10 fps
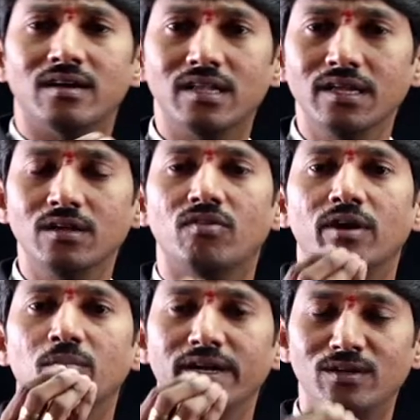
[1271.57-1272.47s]
30,
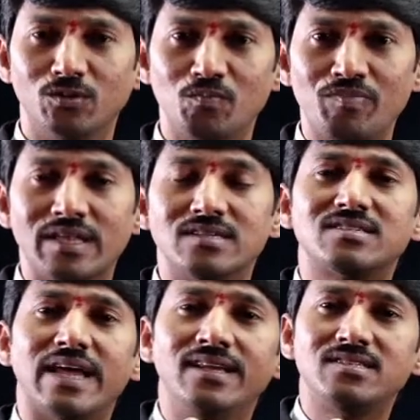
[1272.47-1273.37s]
1 by 2.
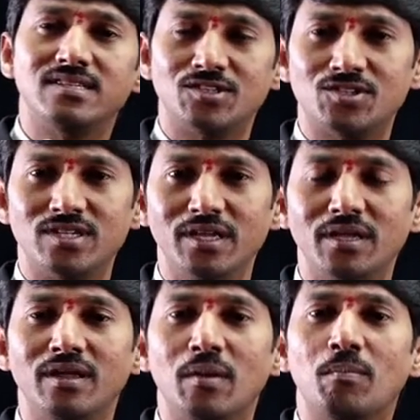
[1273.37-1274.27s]
Sign 60,
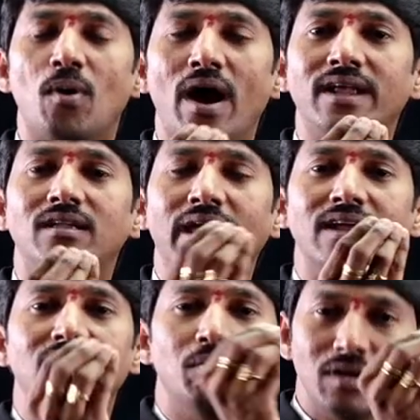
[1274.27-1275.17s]

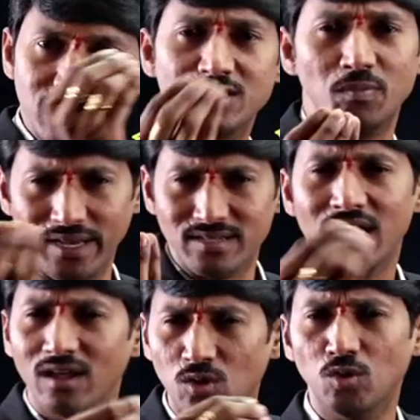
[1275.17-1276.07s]
0.866 means
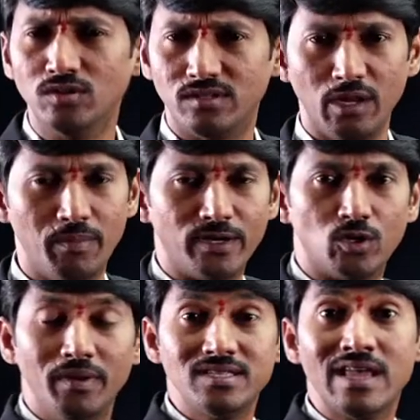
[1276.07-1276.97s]
root 3 by
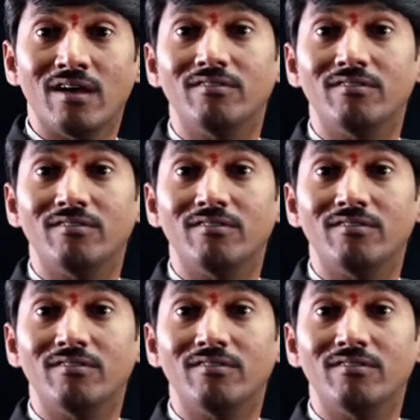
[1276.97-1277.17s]
2 means